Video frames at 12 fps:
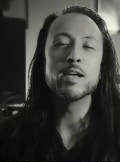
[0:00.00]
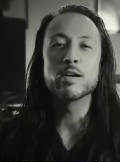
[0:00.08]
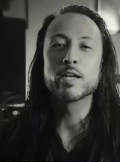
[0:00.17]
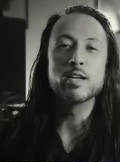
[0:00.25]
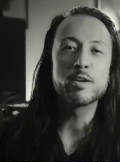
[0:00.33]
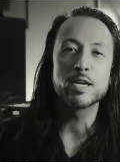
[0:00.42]

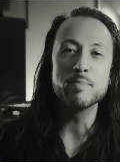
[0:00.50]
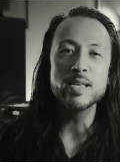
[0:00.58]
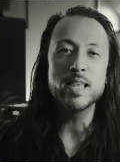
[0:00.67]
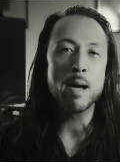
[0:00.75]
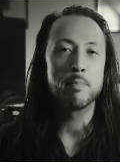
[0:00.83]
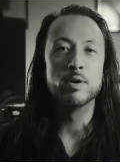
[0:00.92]
you're, you're, gonna
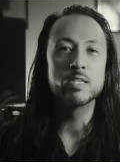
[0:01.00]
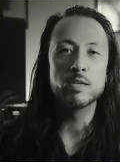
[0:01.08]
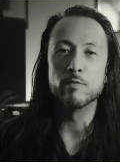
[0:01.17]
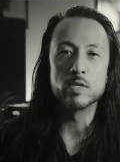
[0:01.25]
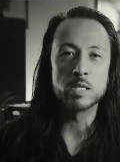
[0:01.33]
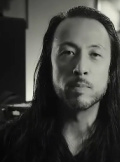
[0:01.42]
be that
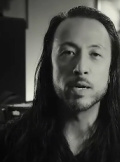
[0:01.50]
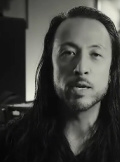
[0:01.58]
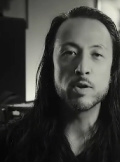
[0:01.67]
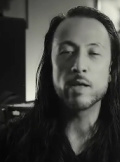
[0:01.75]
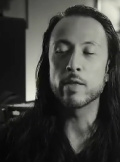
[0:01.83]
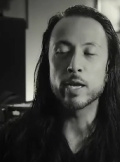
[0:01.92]
person for somebody.
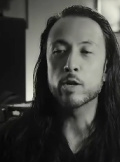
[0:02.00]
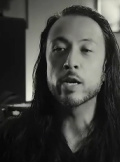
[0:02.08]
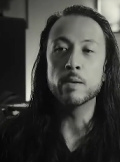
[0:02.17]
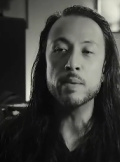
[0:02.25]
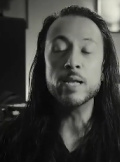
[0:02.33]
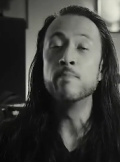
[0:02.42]
Yeah, like you're
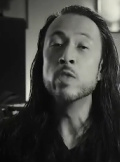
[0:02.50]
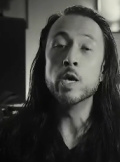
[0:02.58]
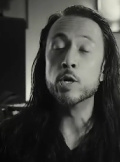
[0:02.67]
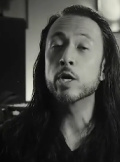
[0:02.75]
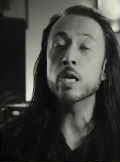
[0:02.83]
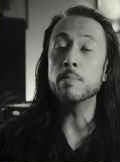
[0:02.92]
gonna be,
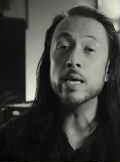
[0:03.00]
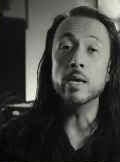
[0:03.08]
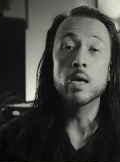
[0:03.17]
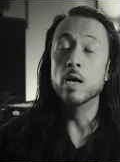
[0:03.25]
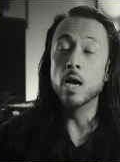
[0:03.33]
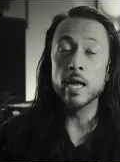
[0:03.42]
you're gonna
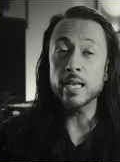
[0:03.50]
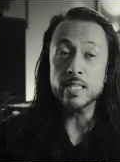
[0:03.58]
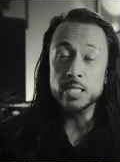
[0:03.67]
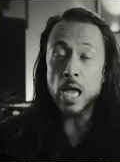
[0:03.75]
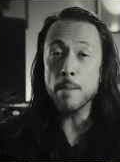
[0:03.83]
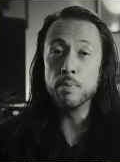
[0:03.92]
be an
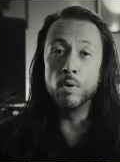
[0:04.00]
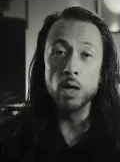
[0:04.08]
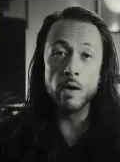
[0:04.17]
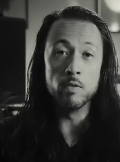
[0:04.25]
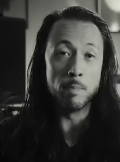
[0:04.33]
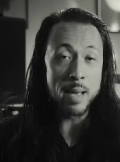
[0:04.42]
example
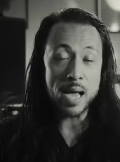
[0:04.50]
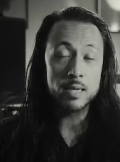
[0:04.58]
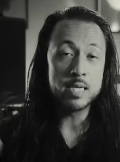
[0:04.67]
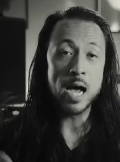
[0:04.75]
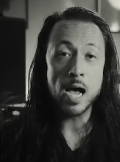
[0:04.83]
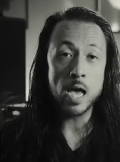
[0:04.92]
of a
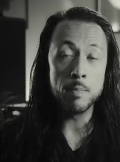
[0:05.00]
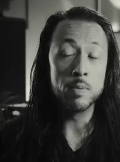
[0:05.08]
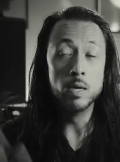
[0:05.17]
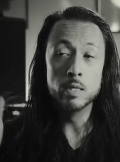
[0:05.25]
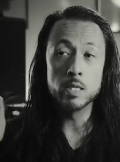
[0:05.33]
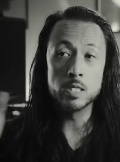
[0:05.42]
bad
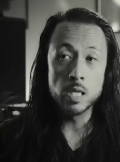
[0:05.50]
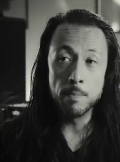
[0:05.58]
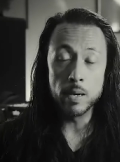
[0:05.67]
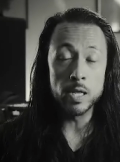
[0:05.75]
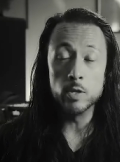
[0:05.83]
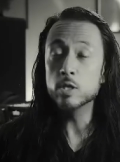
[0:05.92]
time to
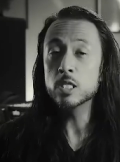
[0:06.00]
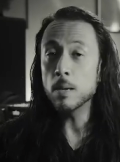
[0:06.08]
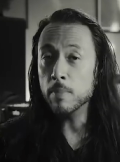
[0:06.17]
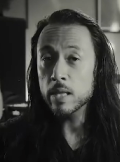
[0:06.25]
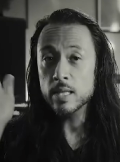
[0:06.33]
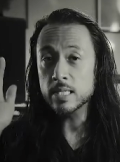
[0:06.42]
somebody. There's
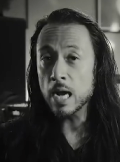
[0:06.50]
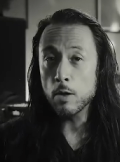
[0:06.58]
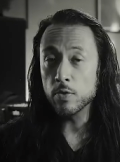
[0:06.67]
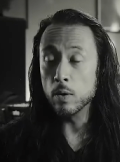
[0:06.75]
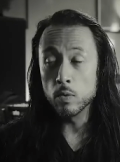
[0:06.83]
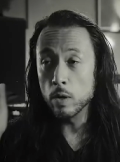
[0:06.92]
somebody that's
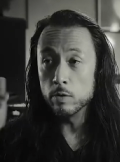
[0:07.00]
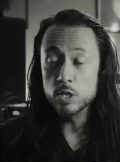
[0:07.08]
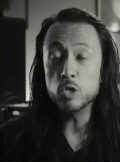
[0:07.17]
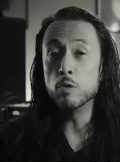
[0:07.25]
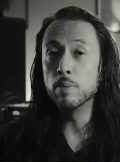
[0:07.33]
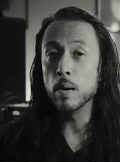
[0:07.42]
out there that'll
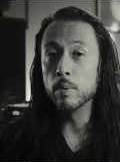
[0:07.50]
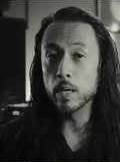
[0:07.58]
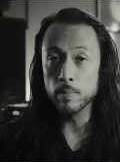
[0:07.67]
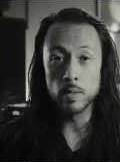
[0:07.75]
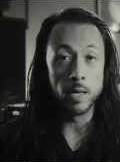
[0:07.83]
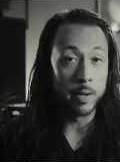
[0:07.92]
see you in
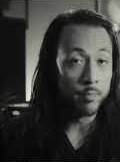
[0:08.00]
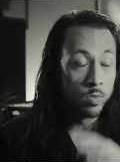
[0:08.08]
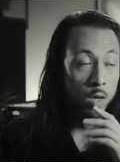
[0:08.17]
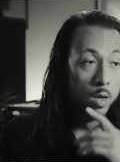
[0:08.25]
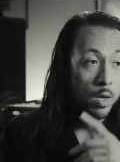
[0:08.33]
public and be like,